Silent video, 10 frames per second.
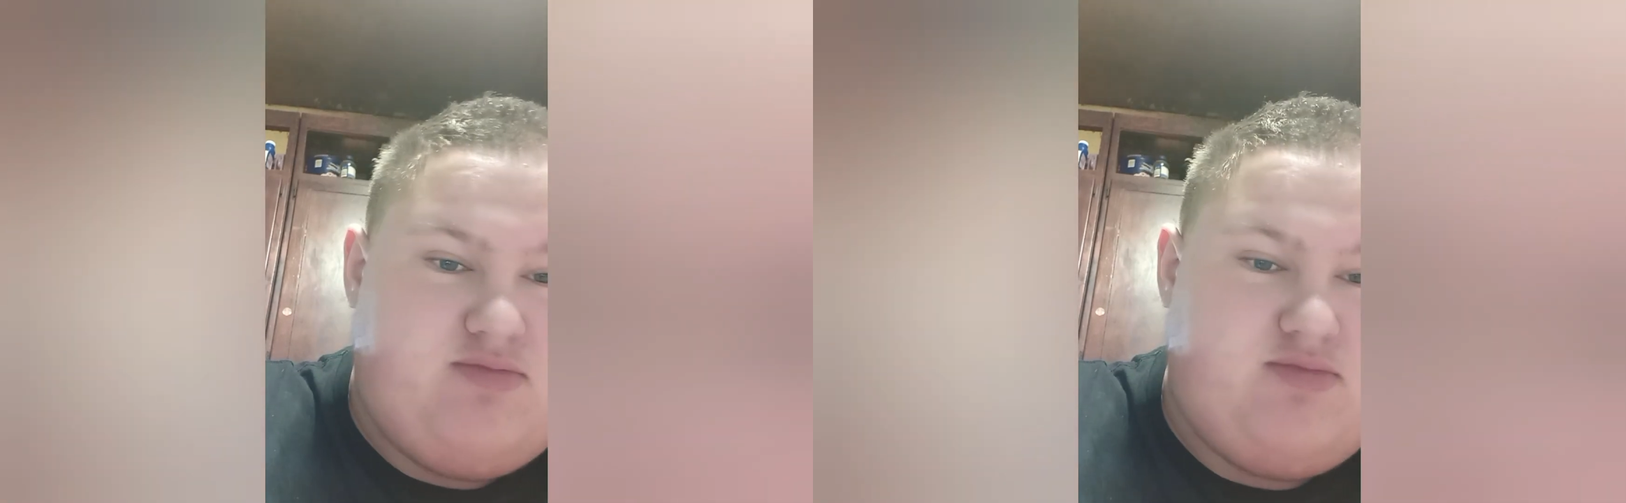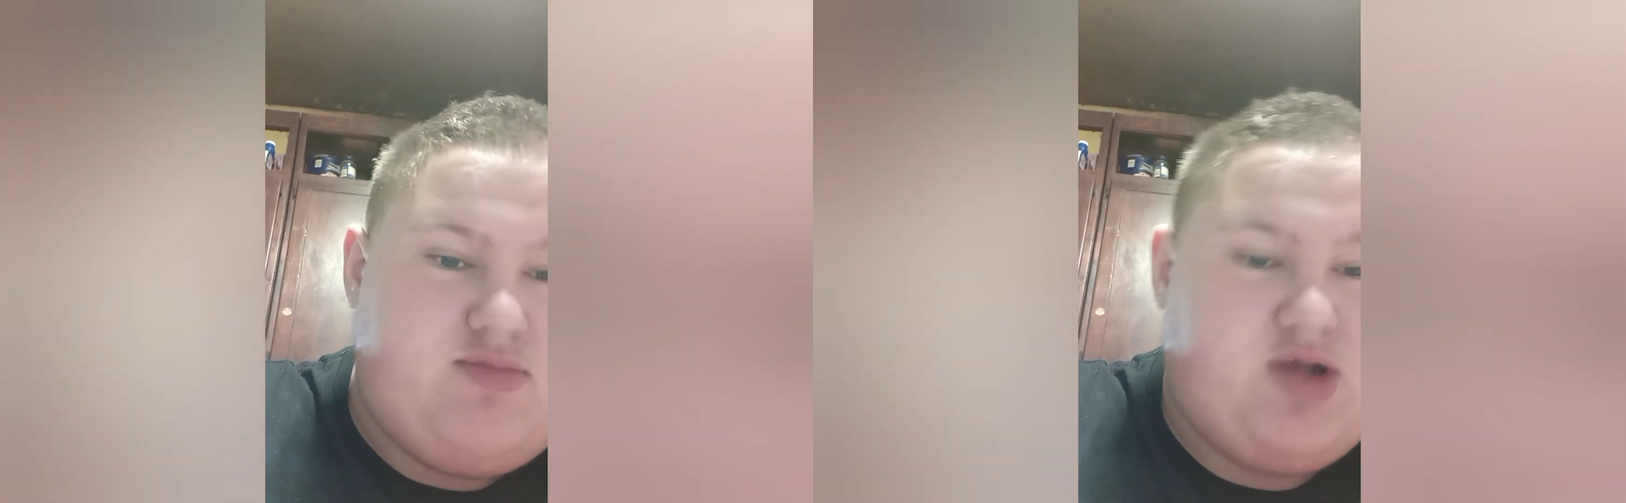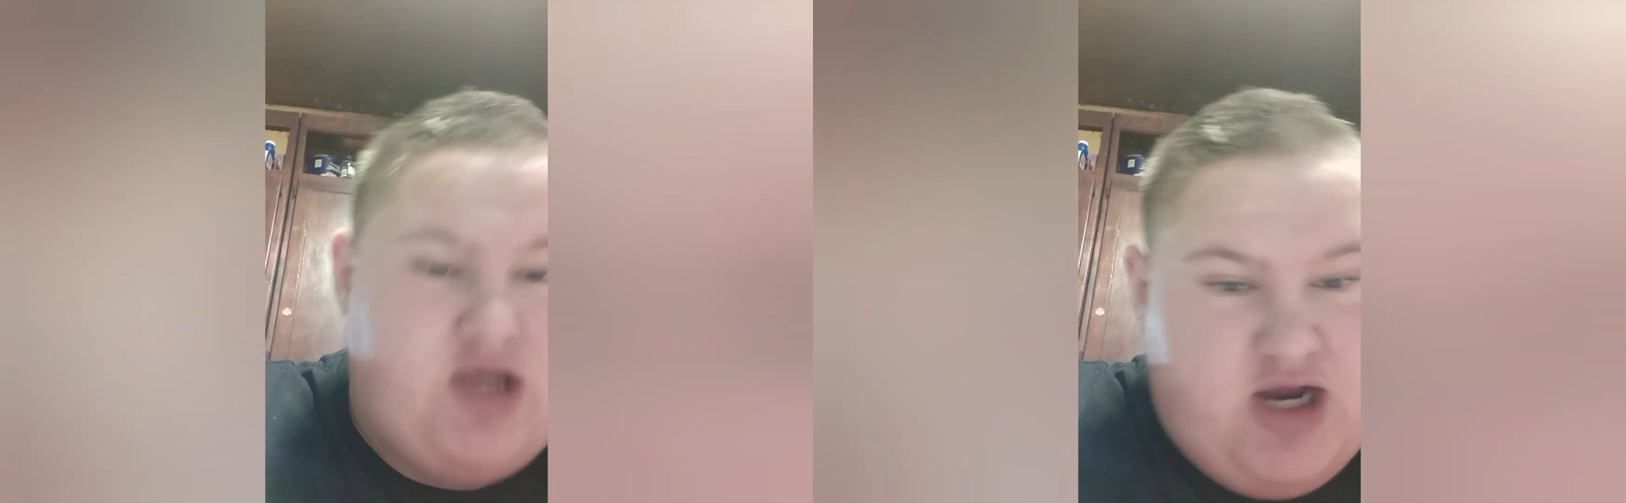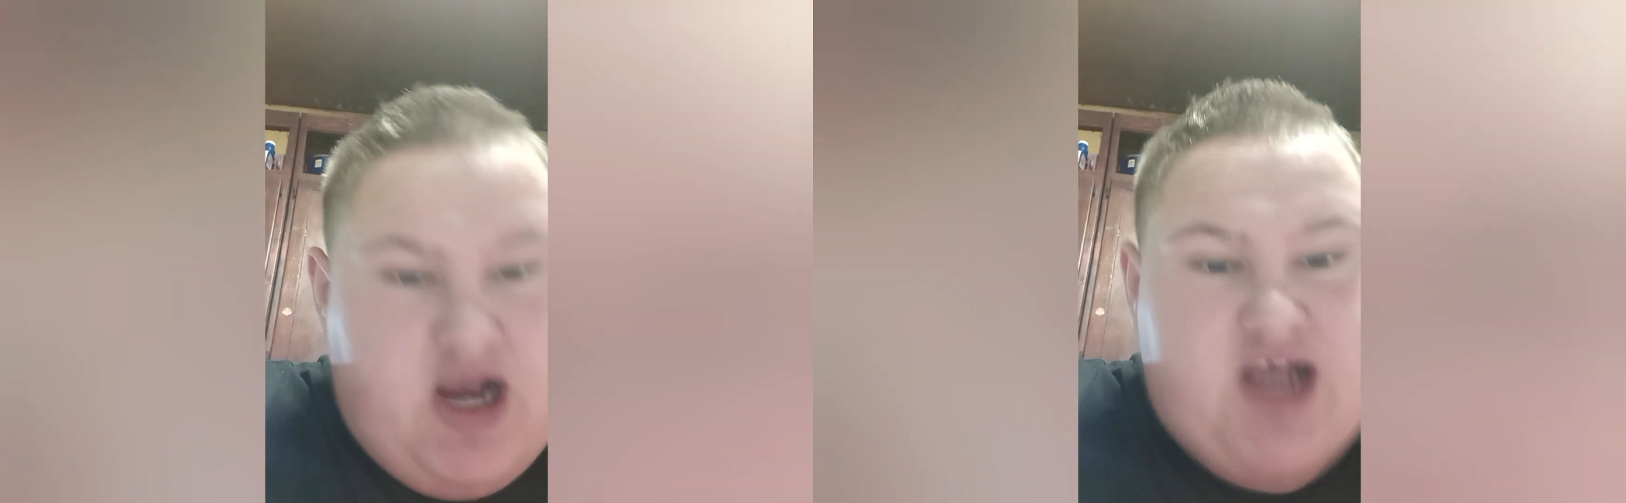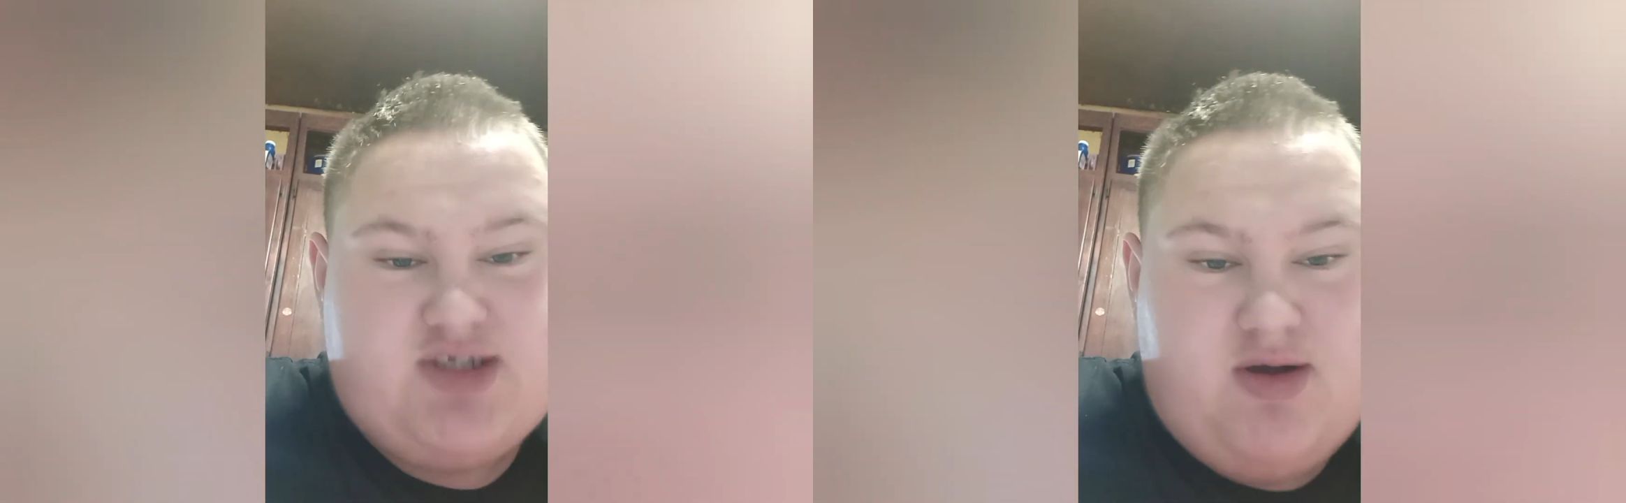to let you
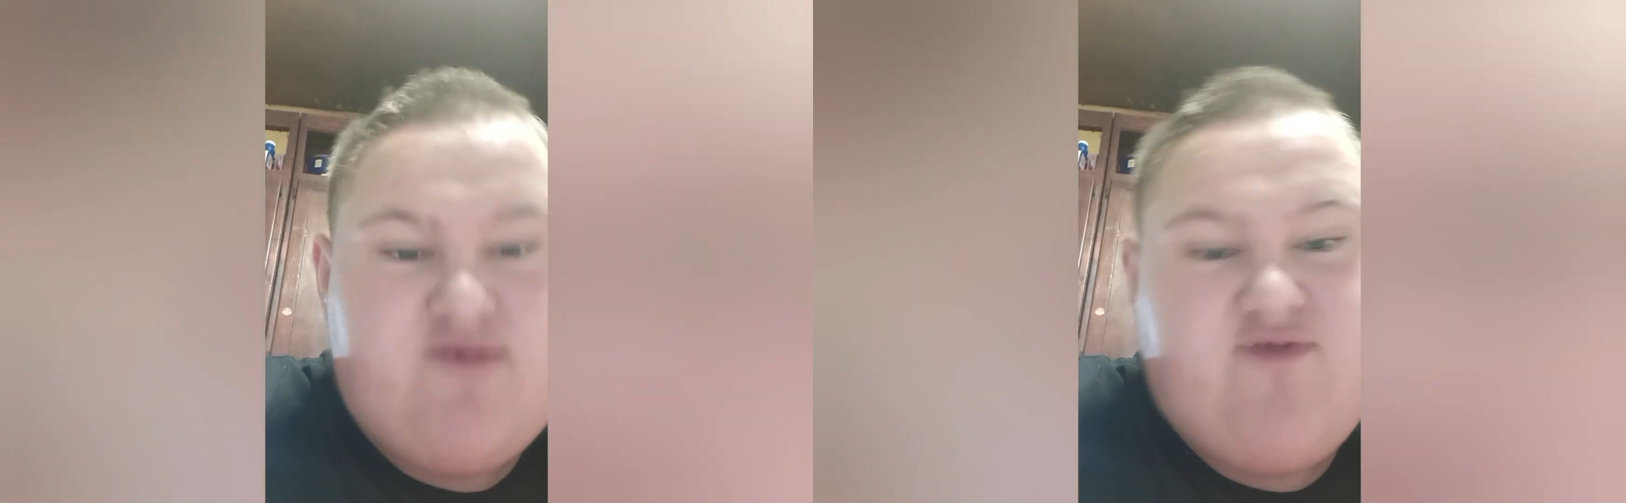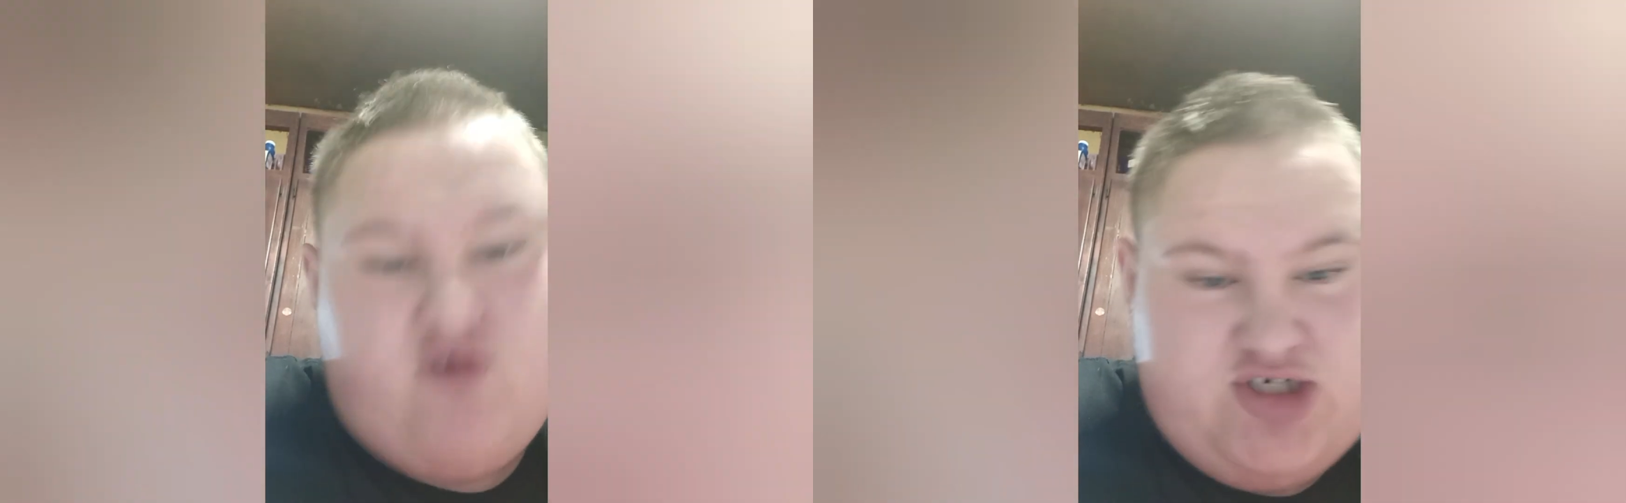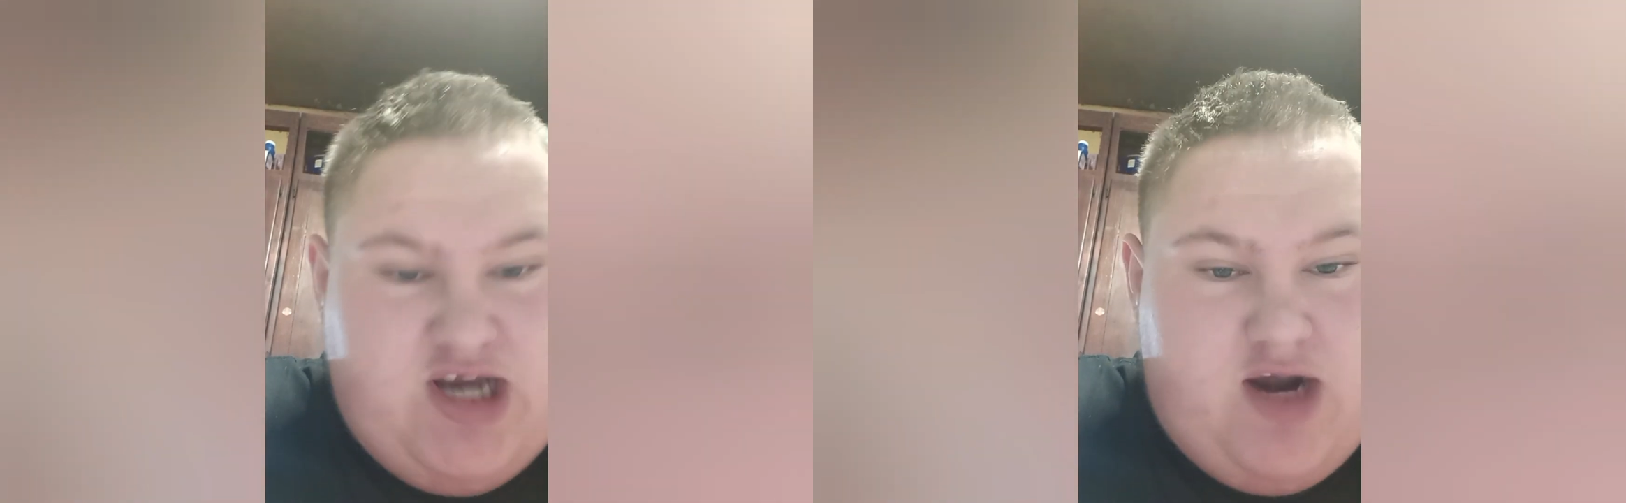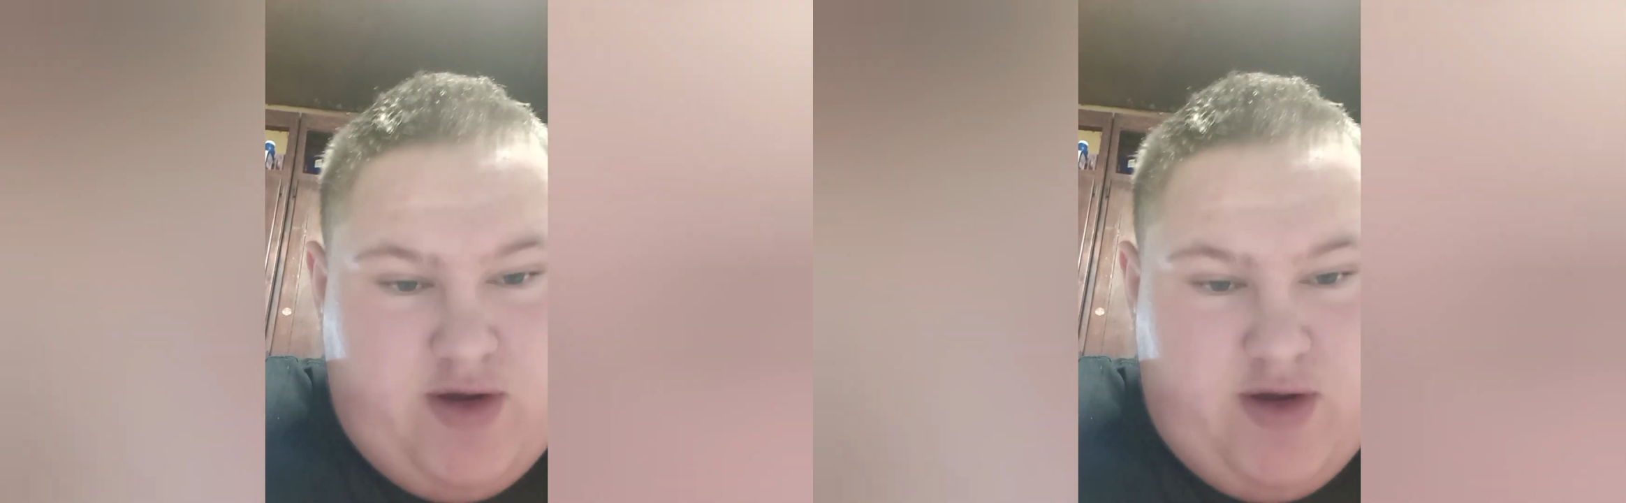guys know in foreshadowing.